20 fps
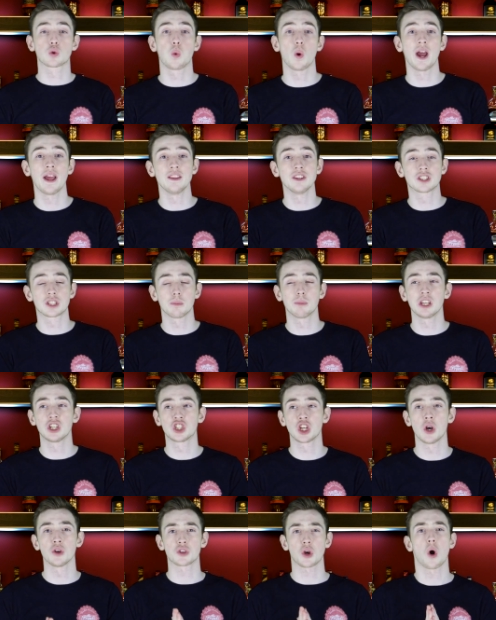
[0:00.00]
is when
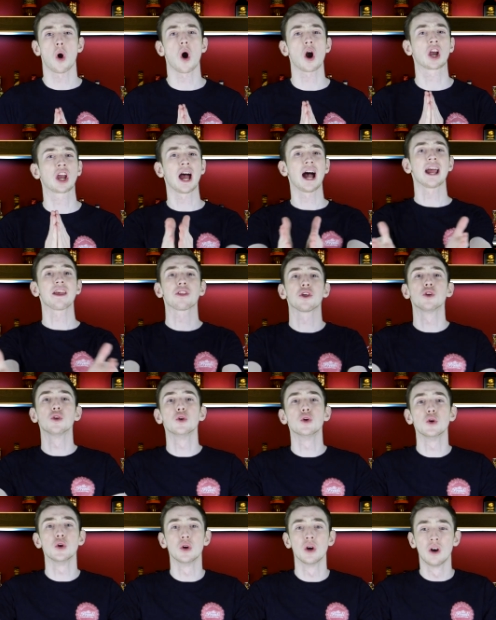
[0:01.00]
somebody shouts, okay the
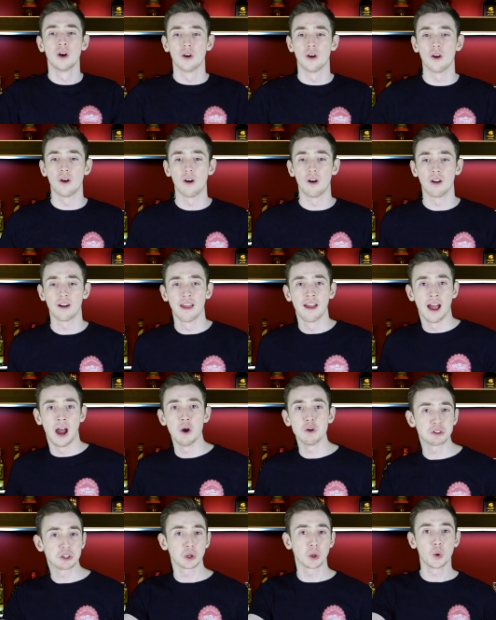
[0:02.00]
new, or
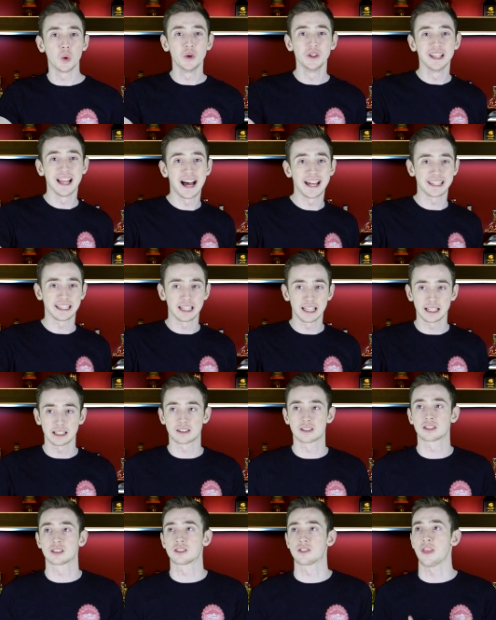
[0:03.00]
how's it going laddie,
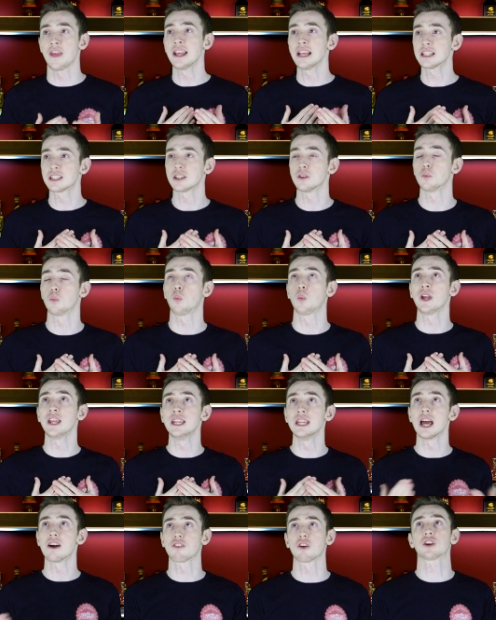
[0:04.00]
like things that
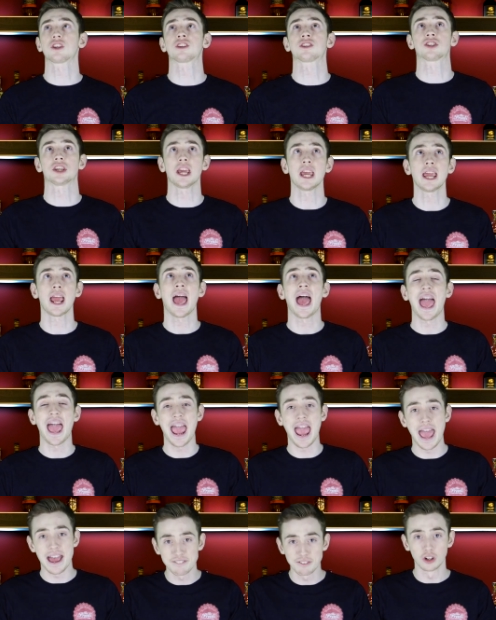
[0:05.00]
we never
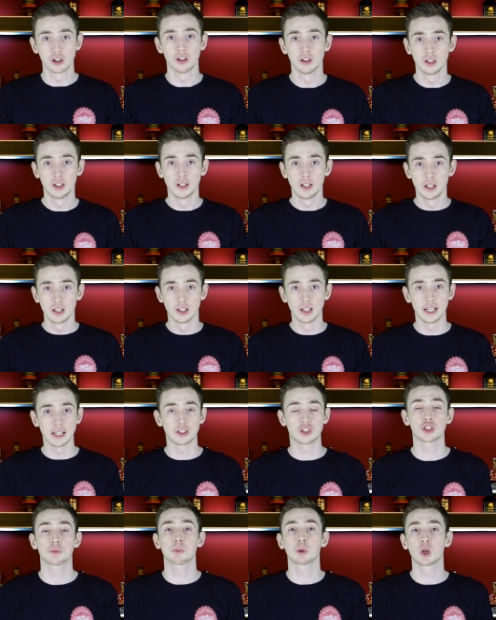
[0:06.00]
say ever.
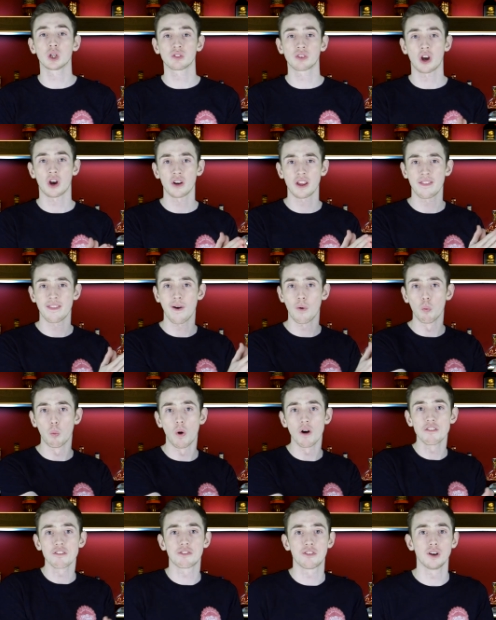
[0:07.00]
Like, just because you heard it in that
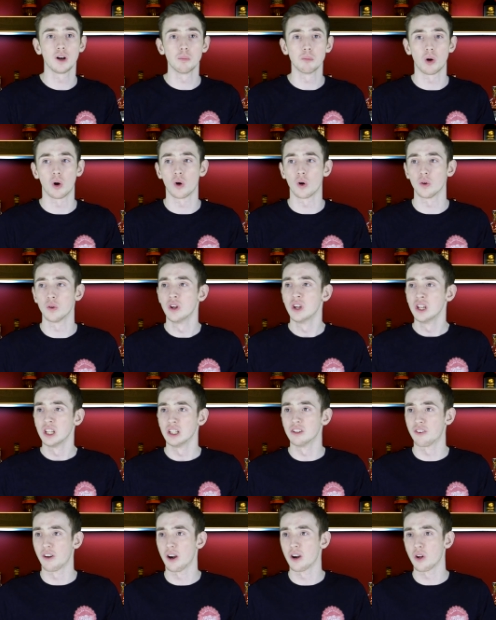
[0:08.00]
one film, or
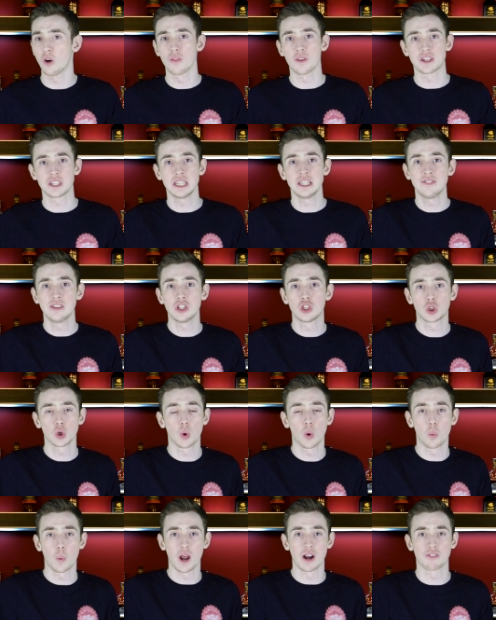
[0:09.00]
you've heard it on the TV
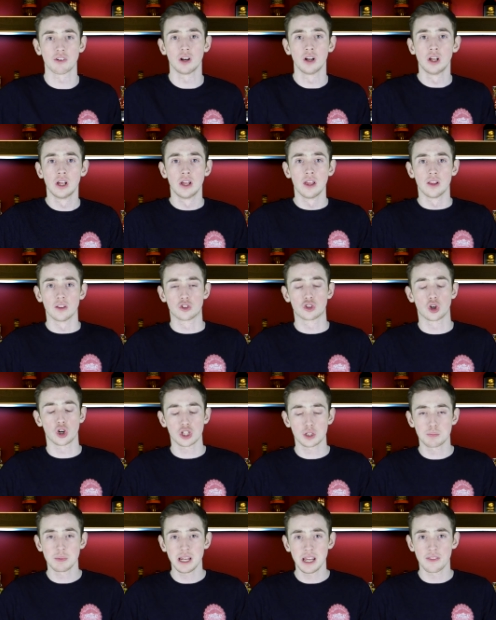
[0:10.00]
show or whatever,
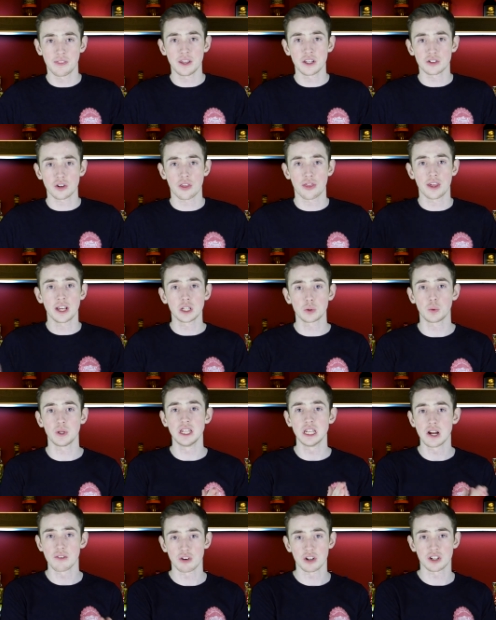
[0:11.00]
trust me, these are things
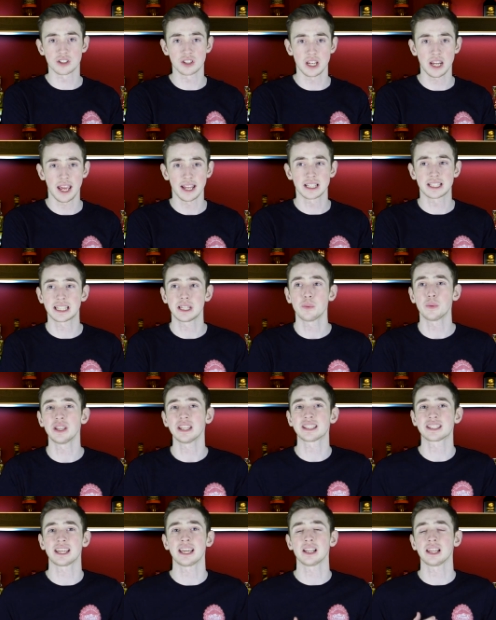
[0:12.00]
we never say. And see,
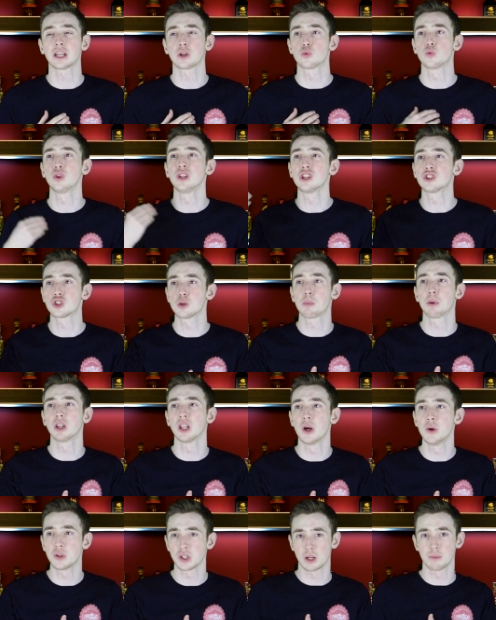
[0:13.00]
when you say it like really super
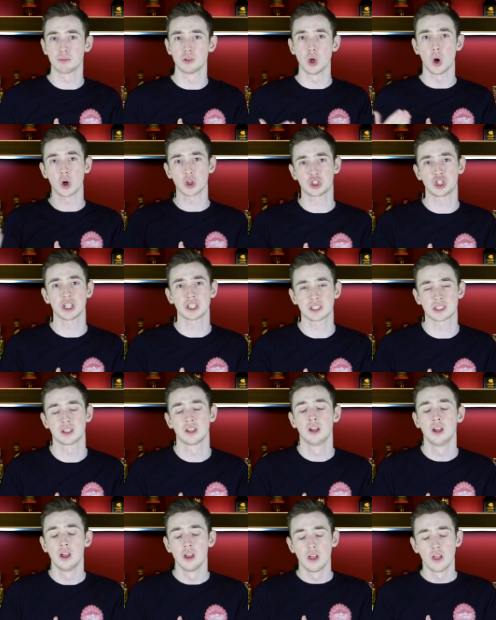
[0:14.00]
loud and
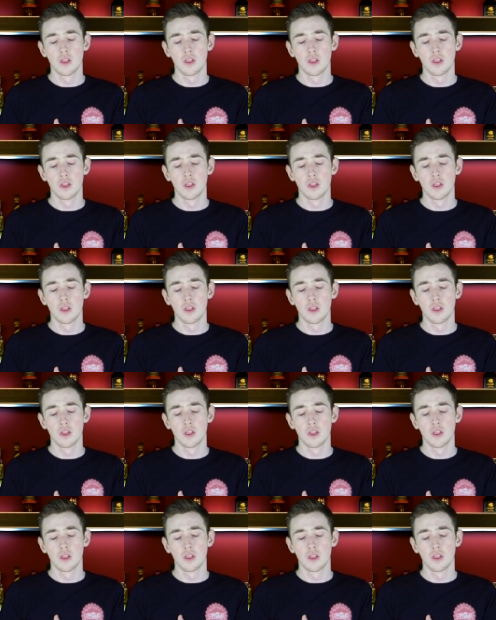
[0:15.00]
obnoxious,